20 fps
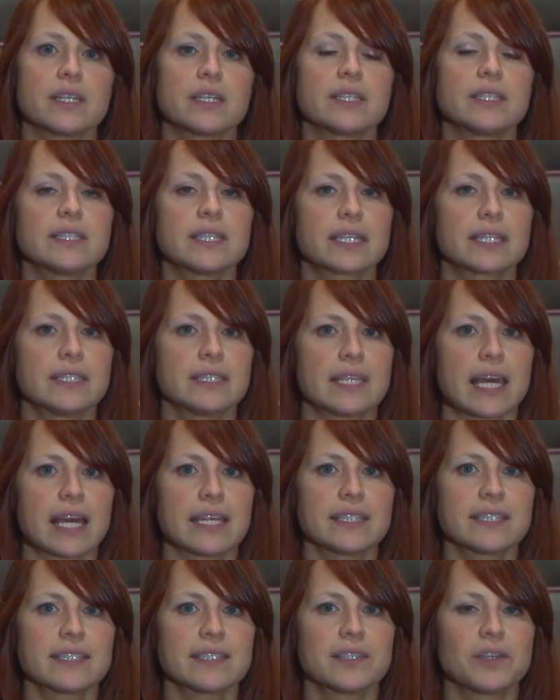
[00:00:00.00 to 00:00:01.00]

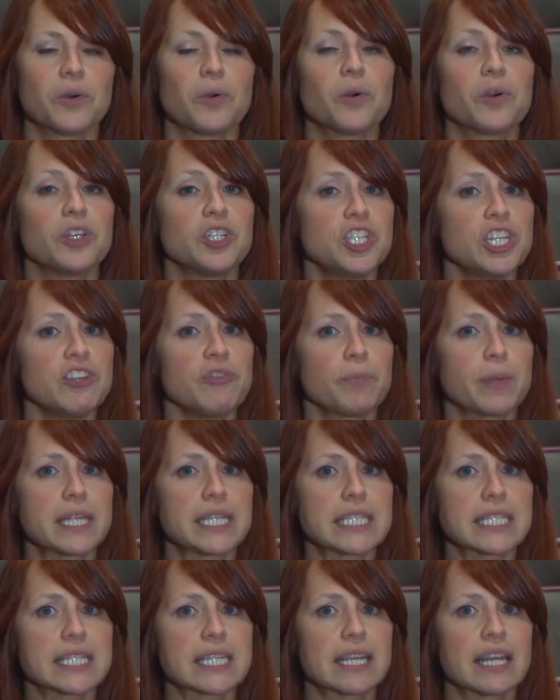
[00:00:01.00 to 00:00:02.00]
success or
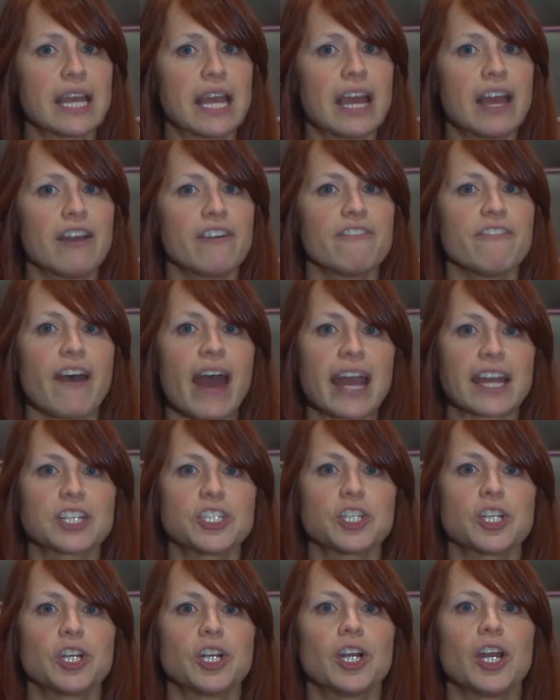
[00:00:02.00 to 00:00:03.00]
achievement,
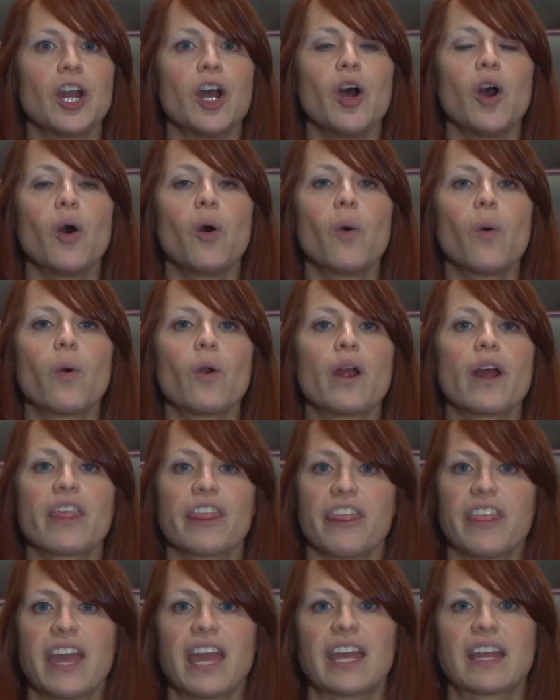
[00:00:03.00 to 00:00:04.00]
factor or a
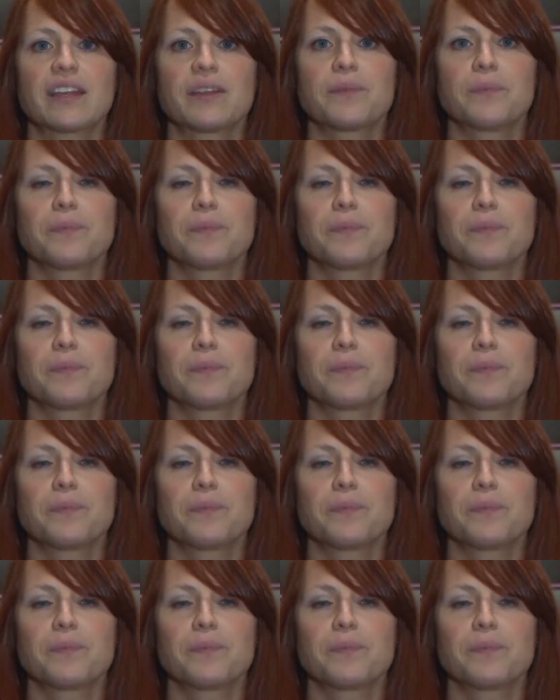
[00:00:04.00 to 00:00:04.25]
thing.